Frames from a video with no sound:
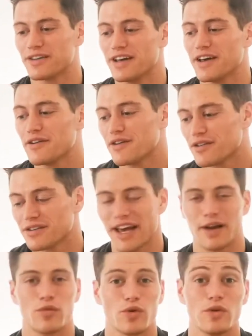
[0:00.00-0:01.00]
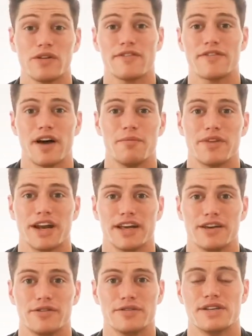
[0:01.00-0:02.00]
The other like rule of thumb that I
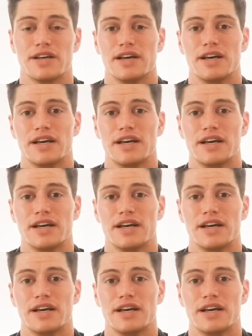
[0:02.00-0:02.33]
use,